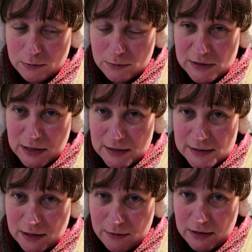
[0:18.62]
was
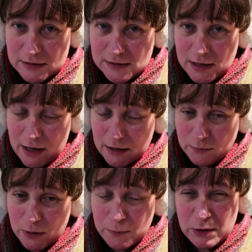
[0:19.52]
east southeast
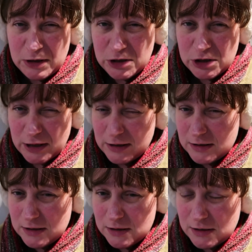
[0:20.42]
and we're pretty
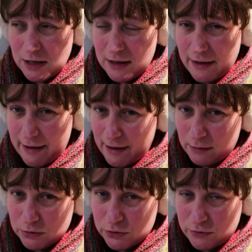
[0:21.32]
sheltered in the
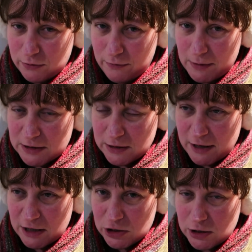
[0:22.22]
house from that
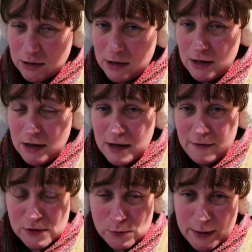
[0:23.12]
direction.
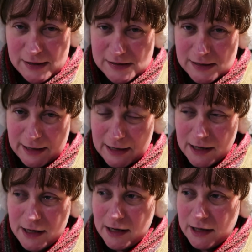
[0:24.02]
If it's westerly,
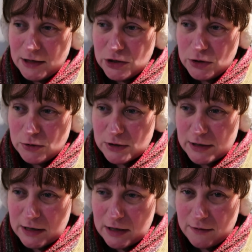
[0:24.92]
it's
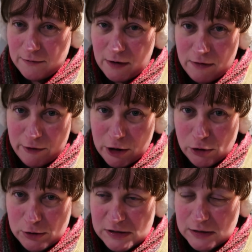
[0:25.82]
usually very, very
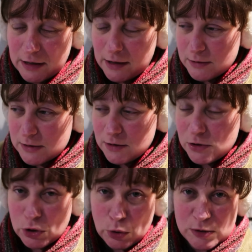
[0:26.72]
noisy in the house.
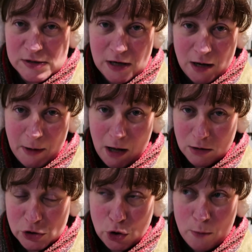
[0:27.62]
So Storm, uh,
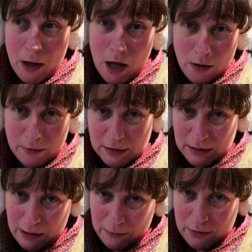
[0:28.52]
Storm Arwen that
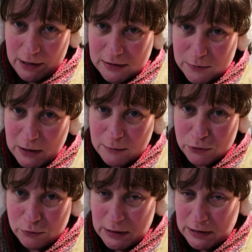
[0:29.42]
came through last week
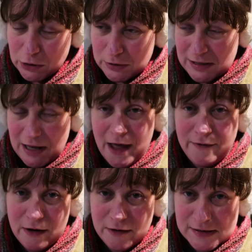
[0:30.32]
was really noisy
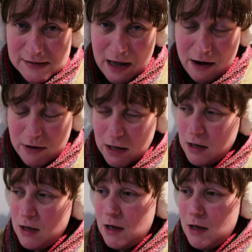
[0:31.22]
and very scary.